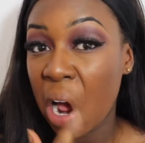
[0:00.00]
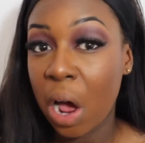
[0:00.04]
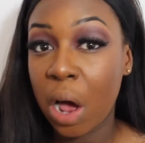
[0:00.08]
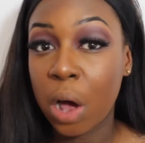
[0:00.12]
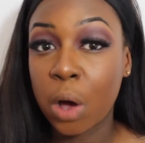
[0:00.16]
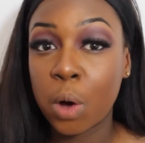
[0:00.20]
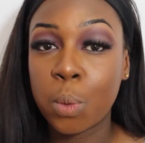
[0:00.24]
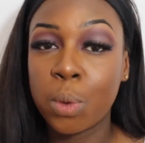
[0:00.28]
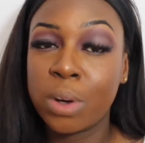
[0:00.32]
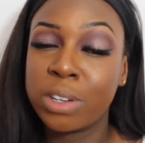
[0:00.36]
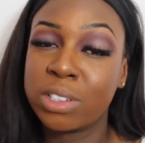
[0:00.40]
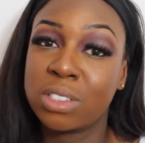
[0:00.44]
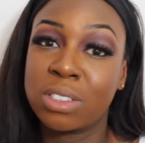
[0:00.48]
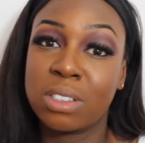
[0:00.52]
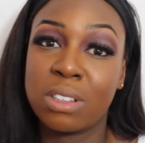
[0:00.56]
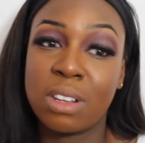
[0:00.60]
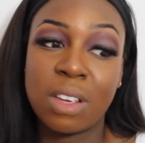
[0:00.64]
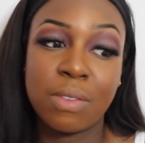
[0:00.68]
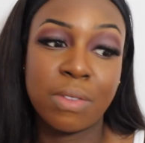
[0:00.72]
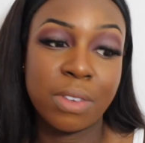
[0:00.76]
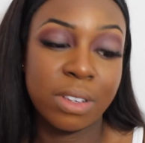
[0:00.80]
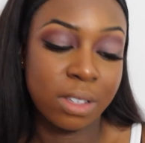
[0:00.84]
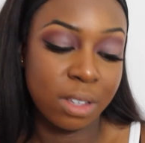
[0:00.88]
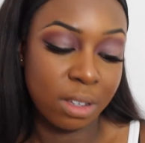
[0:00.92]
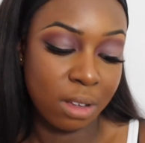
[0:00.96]
I always just
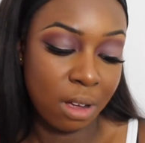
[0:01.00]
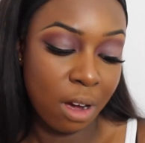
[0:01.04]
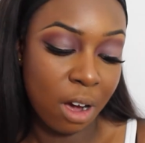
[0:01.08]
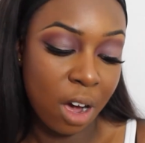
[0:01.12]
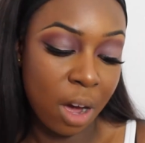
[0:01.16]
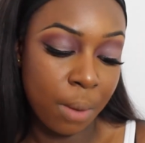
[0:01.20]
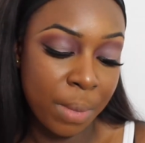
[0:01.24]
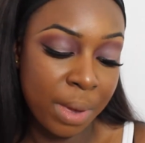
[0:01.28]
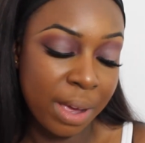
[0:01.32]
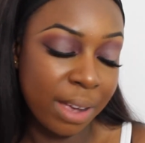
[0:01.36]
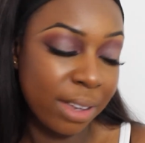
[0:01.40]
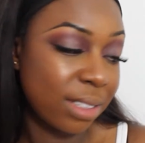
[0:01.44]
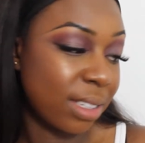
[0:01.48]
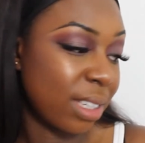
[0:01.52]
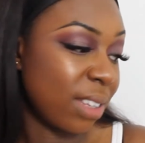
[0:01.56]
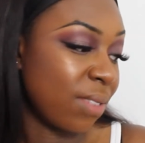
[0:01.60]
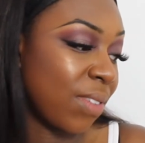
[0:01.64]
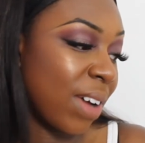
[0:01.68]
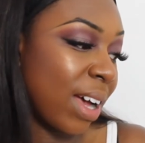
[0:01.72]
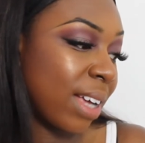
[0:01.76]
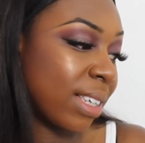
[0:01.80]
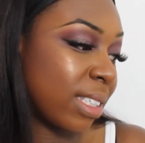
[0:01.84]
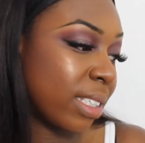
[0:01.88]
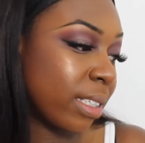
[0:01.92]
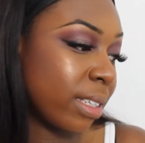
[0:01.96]
leave it to Carmex and
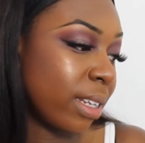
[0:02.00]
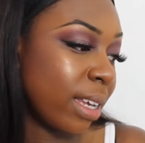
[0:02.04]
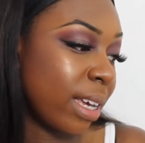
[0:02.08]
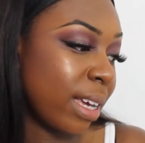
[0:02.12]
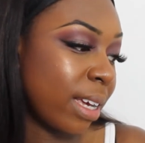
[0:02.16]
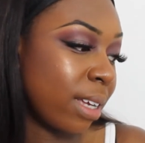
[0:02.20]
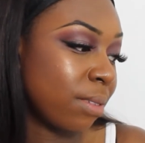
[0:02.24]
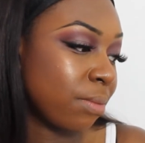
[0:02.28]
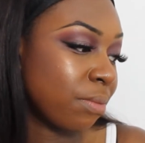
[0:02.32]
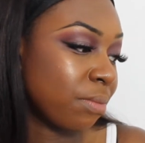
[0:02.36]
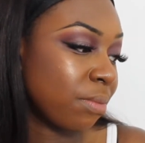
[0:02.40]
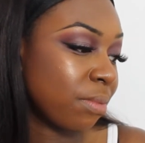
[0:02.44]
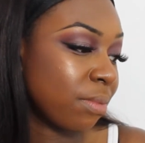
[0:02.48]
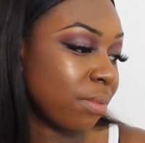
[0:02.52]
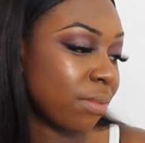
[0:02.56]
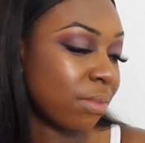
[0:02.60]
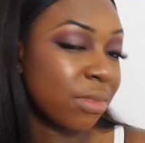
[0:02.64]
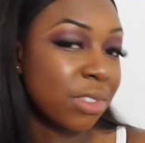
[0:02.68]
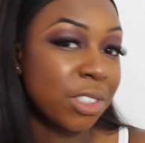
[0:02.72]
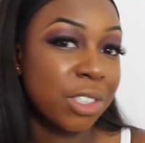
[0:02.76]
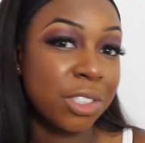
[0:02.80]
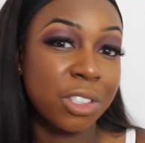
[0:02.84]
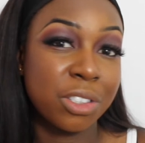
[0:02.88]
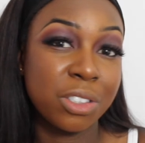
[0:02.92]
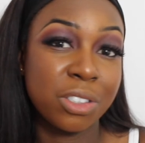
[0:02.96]
Vaseline,
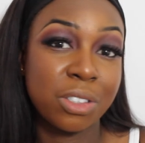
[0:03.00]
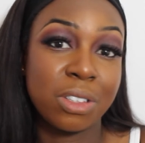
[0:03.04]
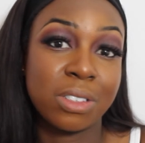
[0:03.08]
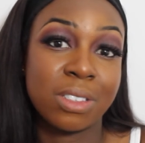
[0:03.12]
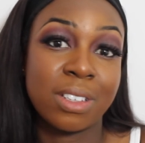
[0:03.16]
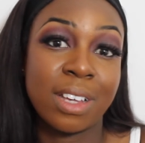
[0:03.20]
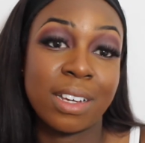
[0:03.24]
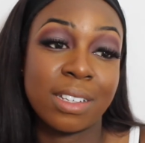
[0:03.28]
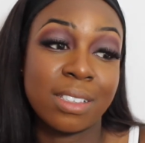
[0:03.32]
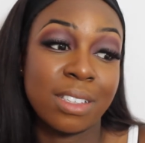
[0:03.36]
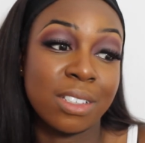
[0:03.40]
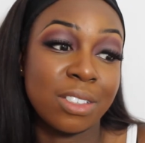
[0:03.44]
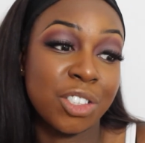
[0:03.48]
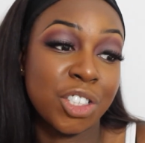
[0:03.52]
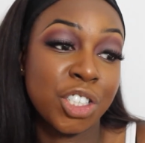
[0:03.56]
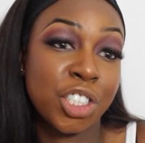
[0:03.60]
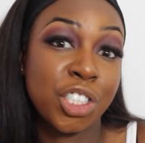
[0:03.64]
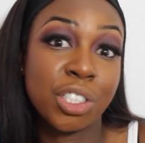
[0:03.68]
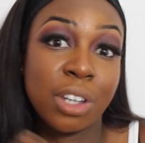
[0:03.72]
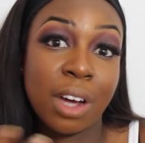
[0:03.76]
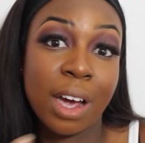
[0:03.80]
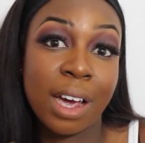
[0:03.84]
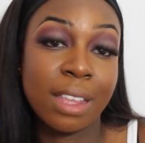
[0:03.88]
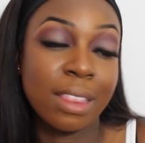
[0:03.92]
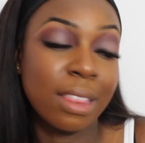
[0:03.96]
so it just looks like there's a
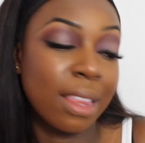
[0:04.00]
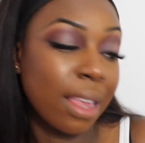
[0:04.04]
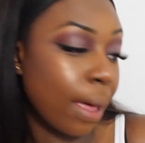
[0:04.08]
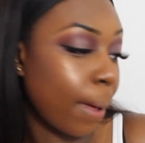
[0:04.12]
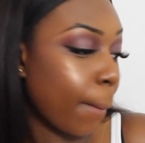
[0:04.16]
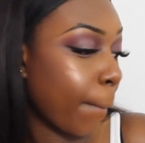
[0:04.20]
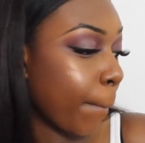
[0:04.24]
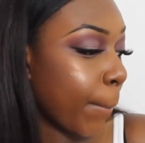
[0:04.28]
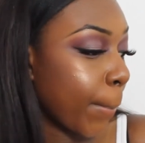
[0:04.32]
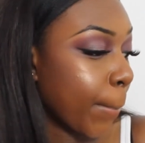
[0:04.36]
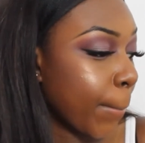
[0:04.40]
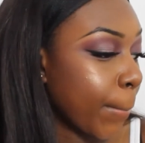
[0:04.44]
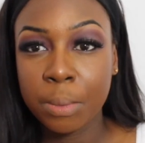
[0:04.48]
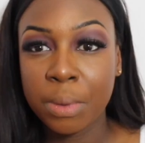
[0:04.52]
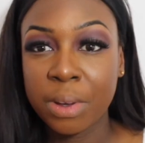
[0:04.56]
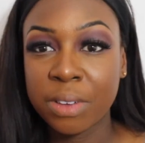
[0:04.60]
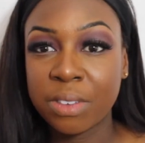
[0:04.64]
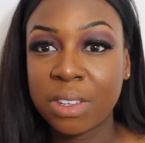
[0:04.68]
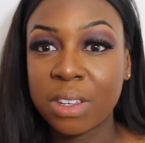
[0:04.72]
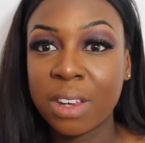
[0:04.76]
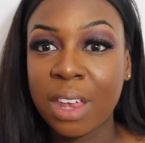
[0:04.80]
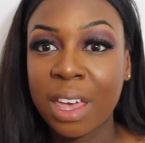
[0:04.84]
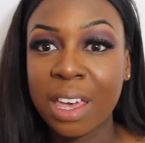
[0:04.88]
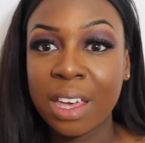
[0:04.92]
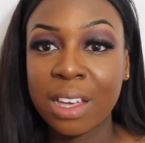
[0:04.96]
shine there. But
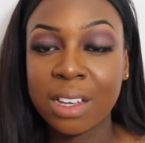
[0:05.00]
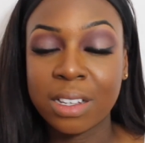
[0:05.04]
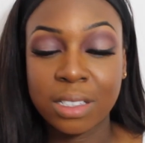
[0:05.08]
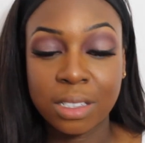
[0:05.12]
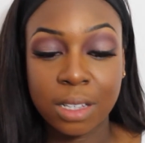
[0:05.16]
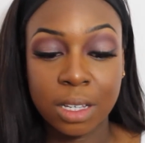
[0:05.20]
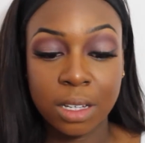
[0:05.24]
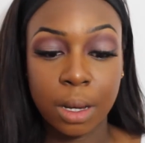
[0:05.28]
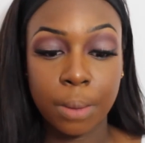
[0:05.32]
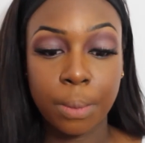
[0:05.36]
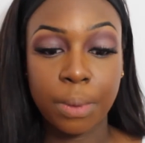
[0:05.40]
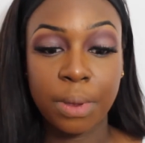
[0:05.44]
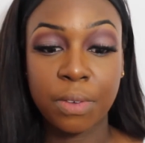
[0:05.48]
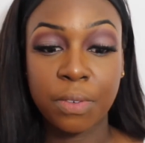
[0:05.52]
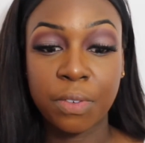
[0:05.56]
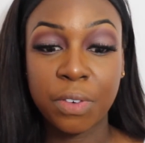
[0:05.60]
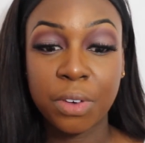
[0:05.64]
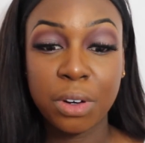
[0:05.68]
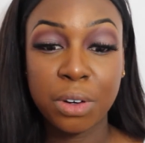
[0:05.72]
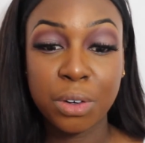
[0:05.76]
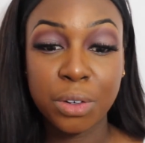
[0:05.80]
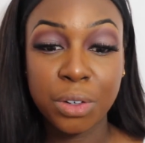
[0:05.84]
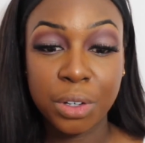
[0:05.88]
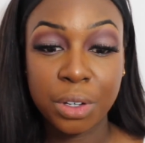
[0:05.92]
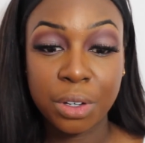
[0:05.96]
today it's gonna be
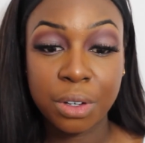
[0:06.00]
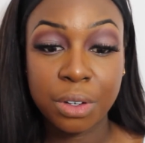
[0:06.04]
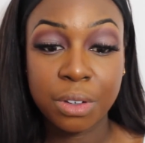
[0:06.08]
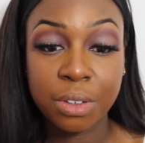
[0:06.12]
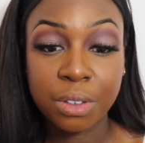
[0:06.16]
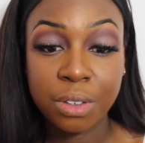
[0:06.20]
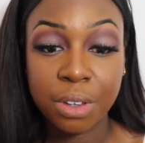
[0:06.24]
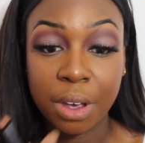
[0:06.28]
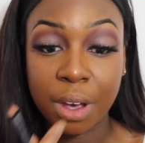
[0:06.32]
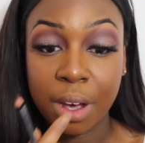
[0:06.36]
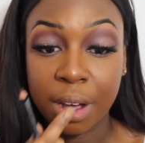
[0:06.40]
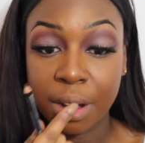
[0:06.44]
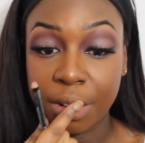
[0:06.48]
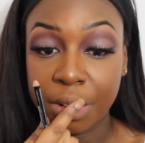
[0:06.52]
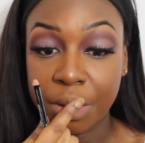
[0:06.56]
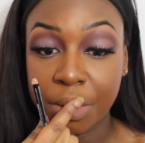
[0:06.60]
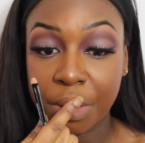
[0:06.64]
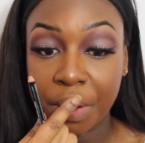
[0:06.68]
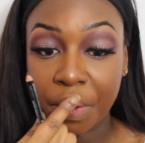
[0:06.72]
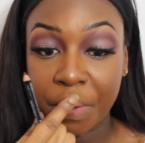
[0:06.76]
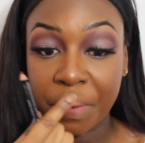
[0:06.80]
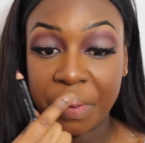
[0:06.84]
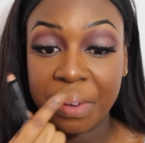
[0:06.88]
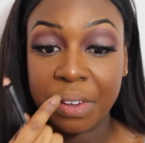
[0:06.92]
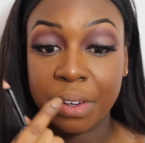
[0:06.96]
full on nude, so I do
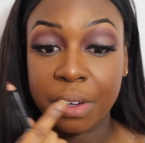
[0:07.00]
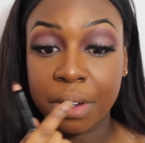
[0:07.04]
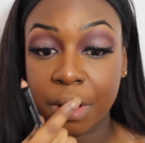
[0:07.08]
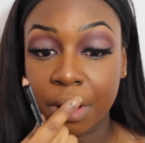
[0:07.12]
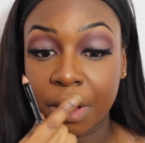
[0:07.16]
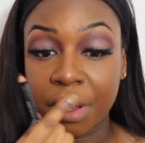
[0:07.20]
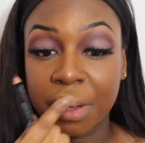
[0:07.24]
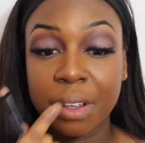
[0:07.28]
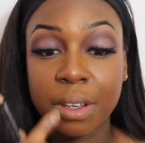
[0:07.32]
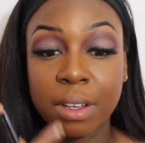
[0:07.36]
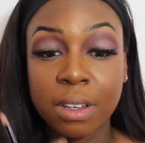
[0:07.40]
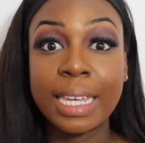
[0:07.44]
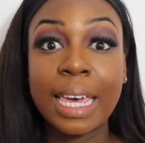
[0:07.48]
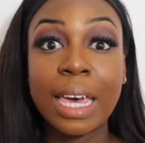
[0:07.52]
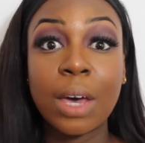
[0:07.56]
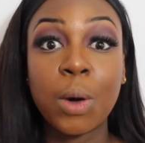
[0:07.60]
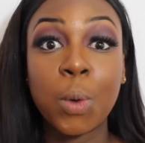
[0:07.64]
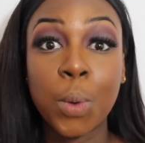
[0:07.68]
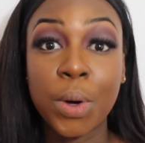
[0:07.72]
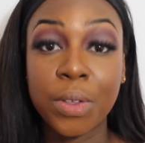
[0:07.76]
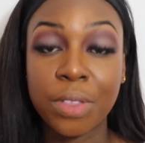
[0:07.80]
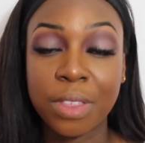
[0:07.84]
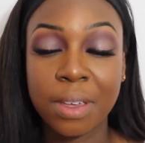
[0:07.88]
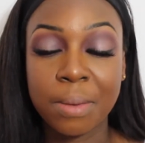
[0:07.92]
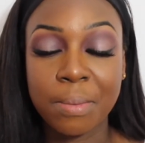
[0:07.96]
have to get
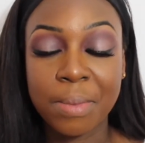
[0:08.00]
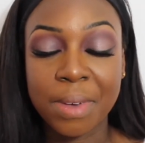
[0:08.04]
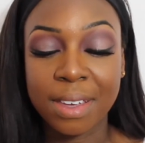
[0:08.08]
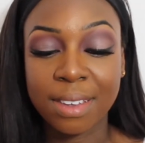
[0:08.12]
with it